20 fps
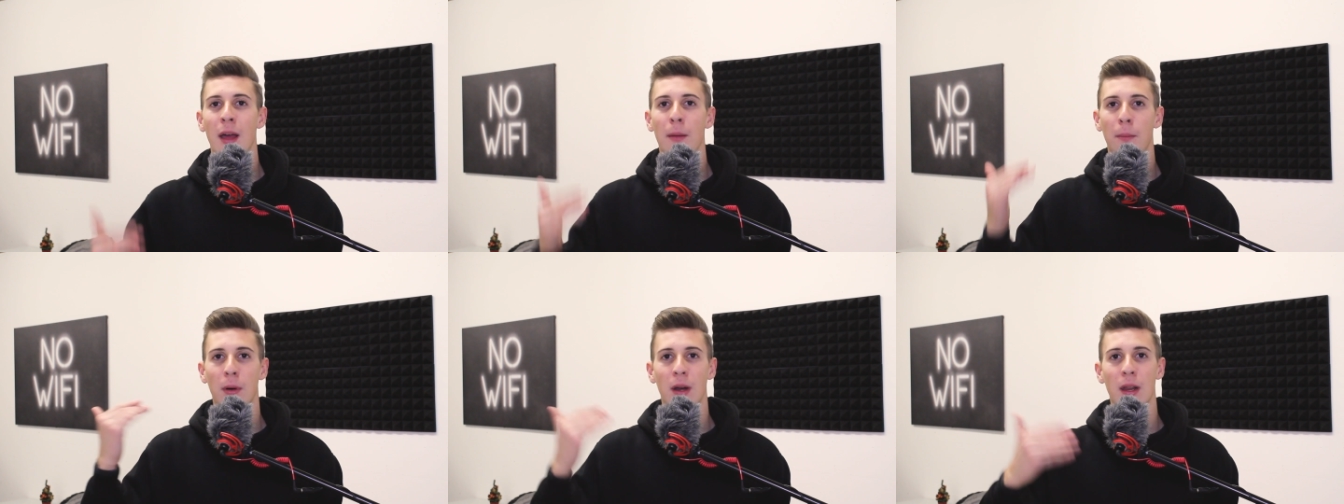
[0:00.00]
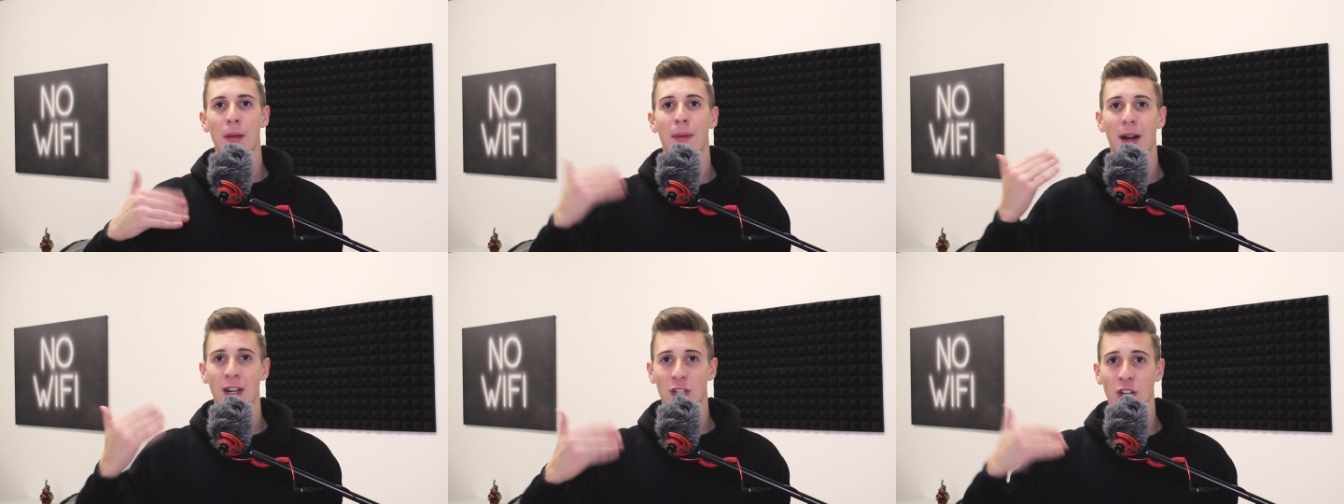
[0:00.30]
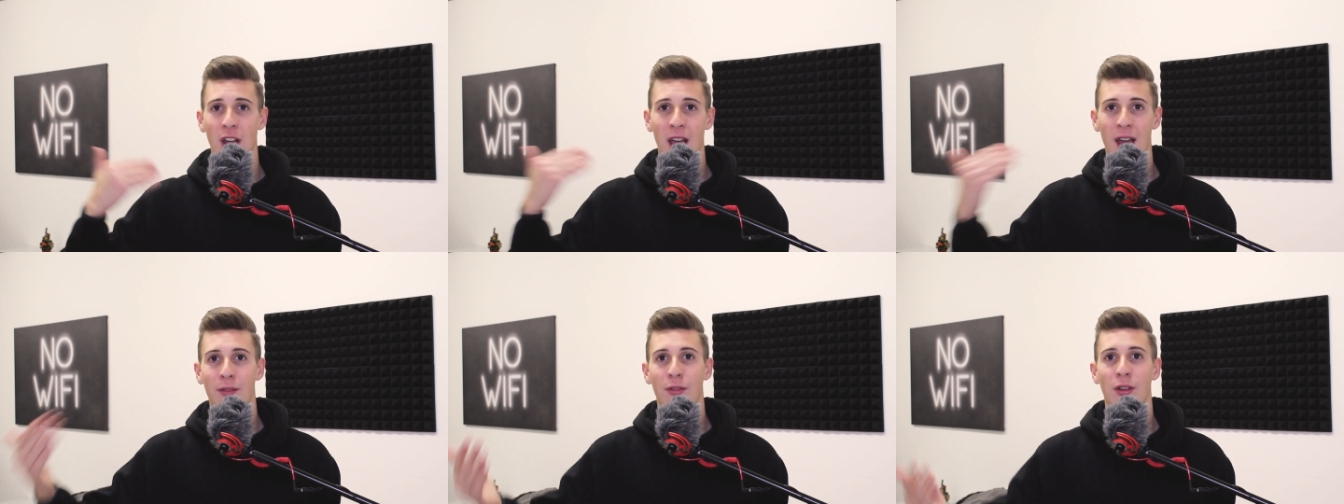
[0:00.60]
Pretty much
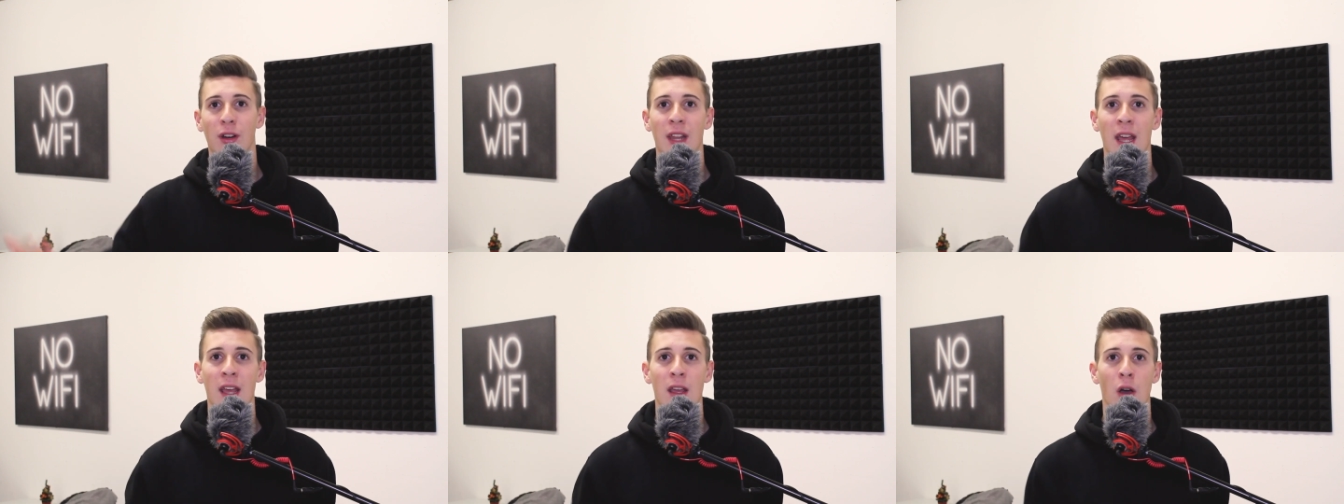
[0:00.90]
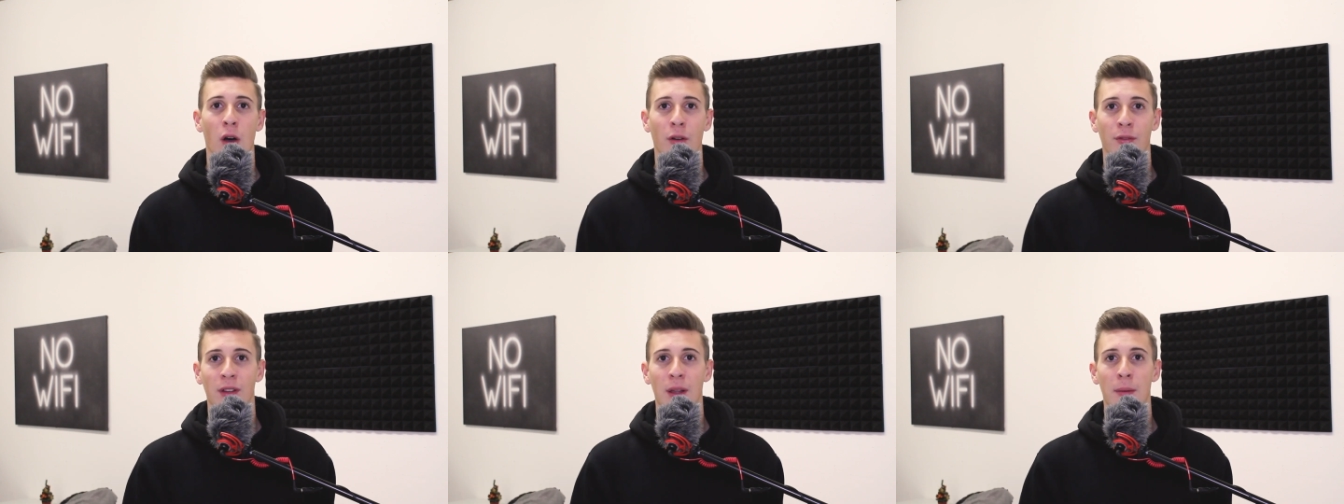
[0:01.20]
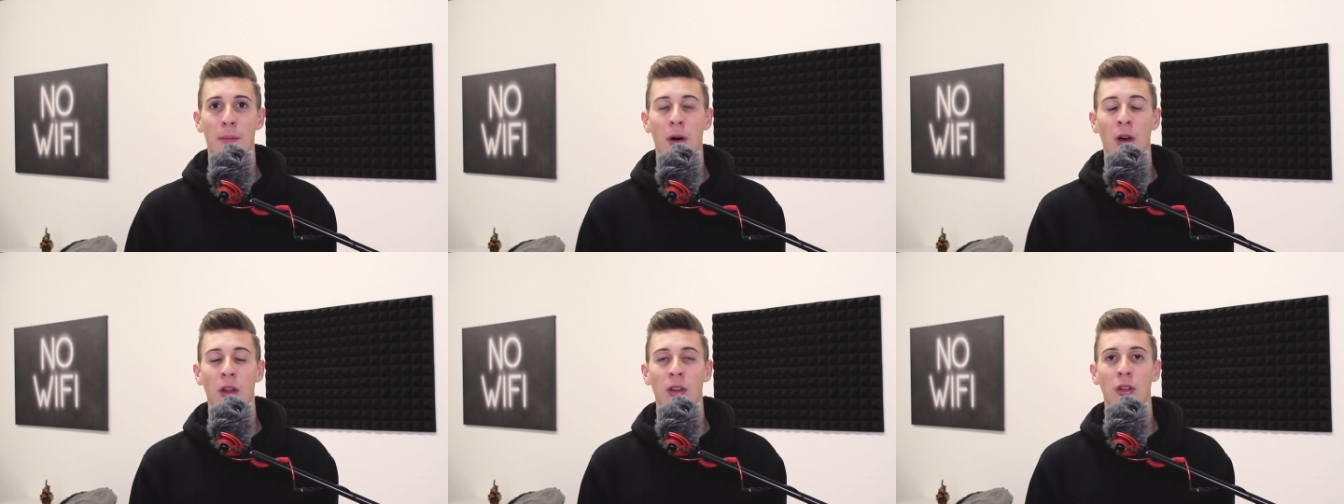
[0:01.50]
every day of the
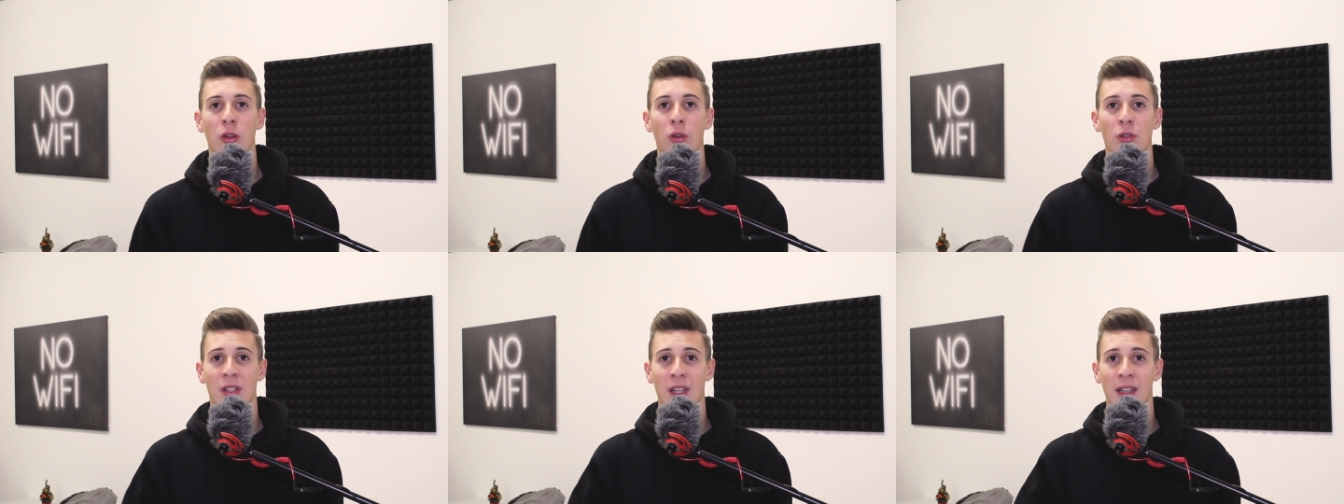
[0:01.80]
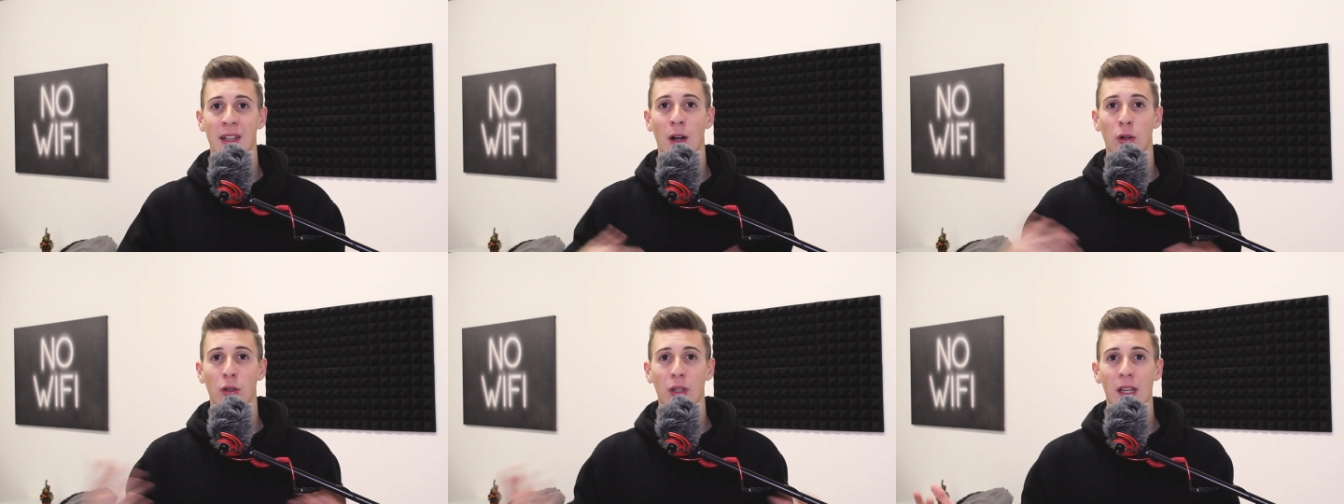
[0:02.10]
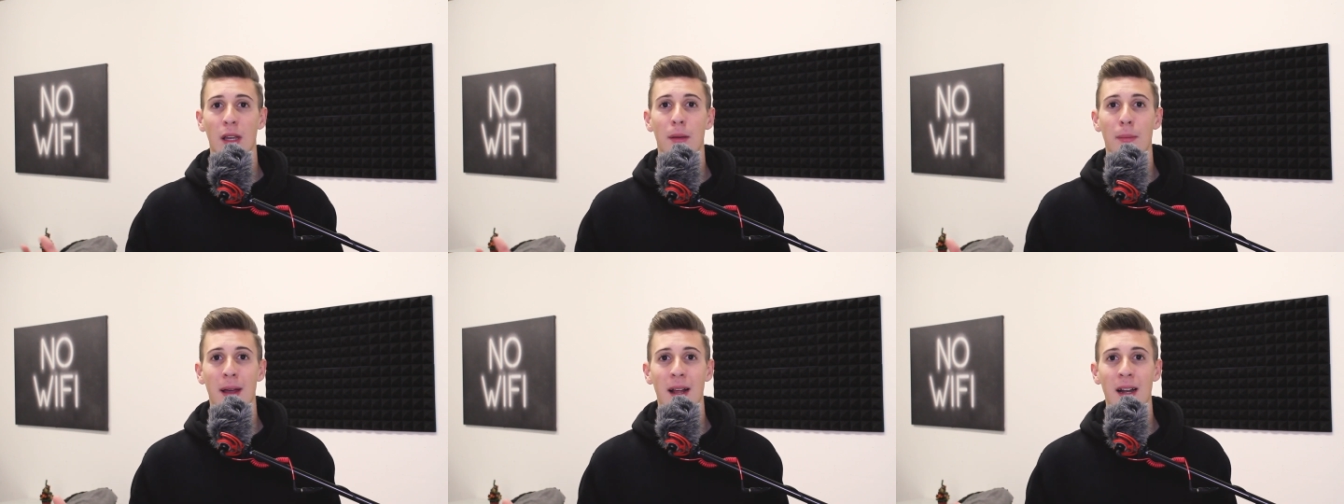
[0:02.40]
month you send out
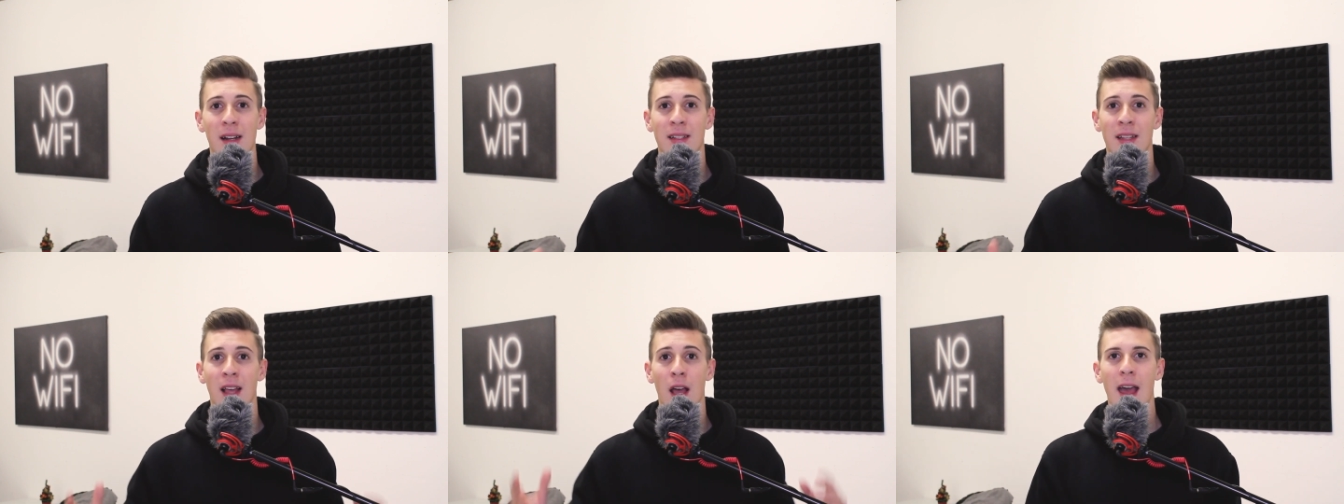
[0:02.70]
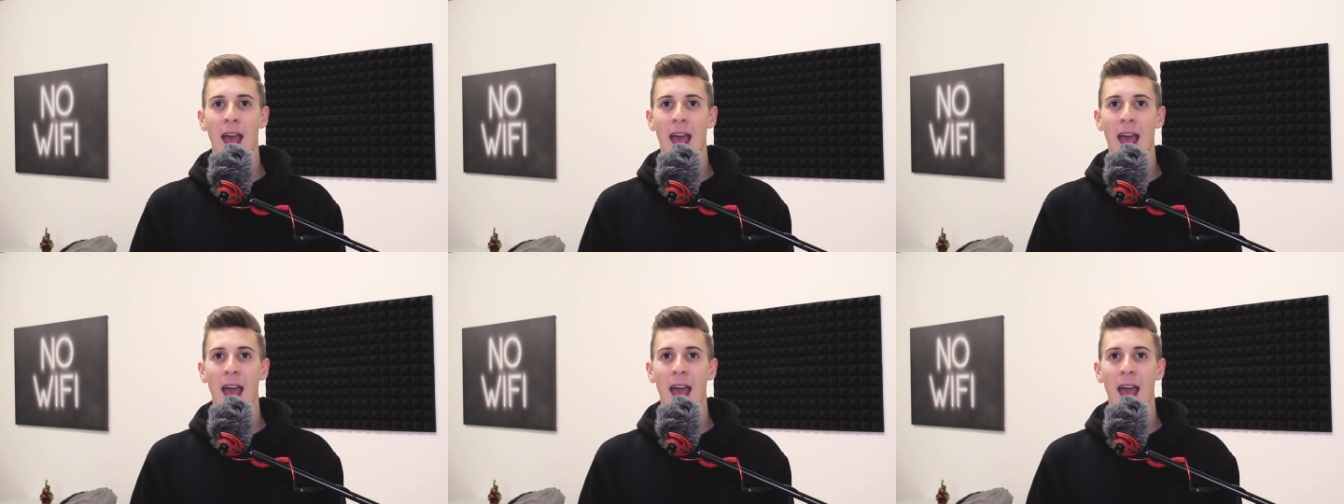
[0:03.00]
emails,